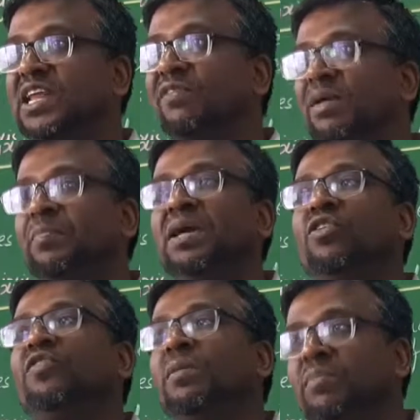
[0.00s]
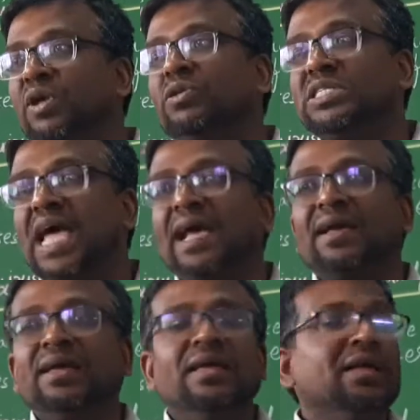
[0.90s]
development of embryo sac,
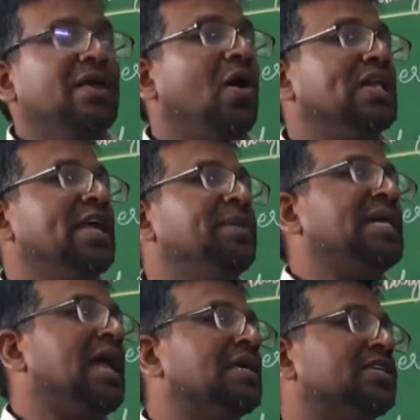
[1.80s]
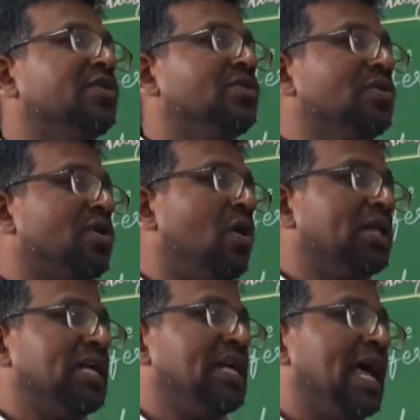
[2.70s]
or they might ask you to draw
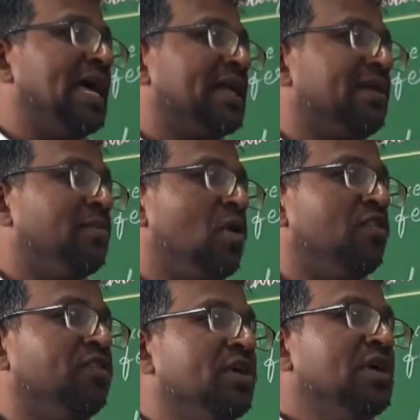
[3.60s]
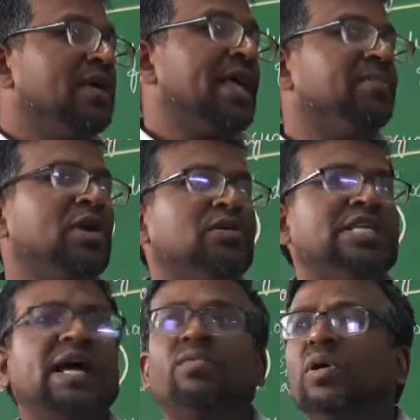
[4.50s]
the diagram of embryo
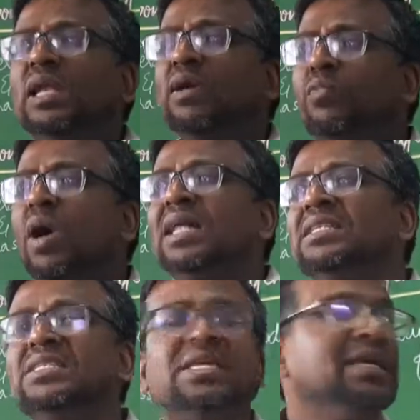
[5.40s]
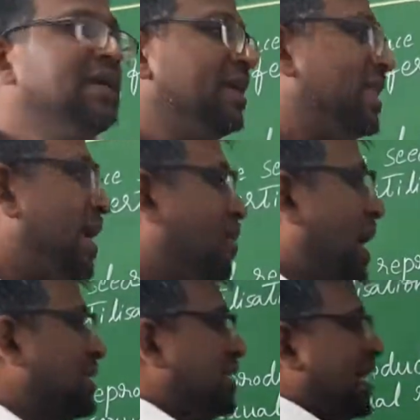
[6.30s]
sac. Only once they have asked the